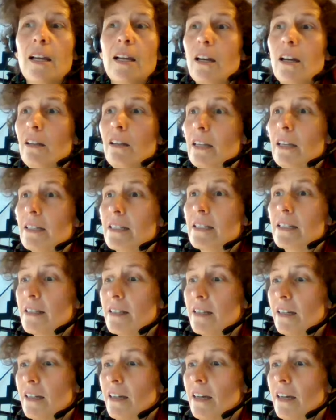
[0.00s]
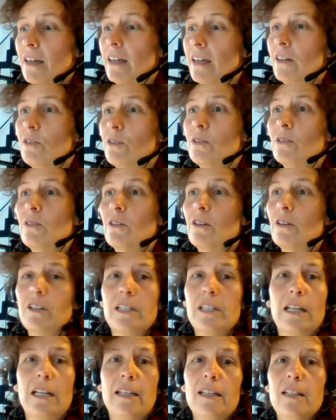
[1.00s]
Unless Herco or
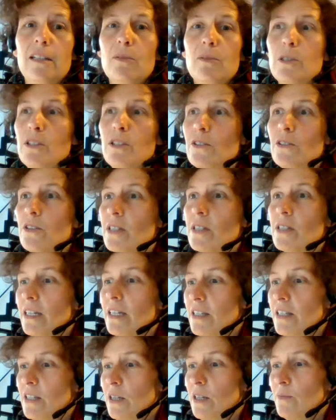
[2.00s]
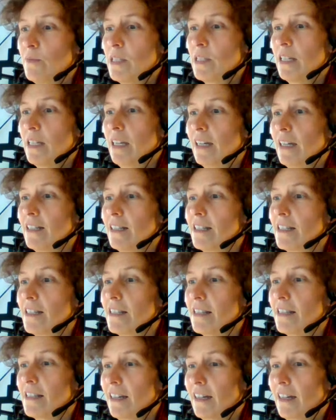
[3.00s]
Daniela want to say something else,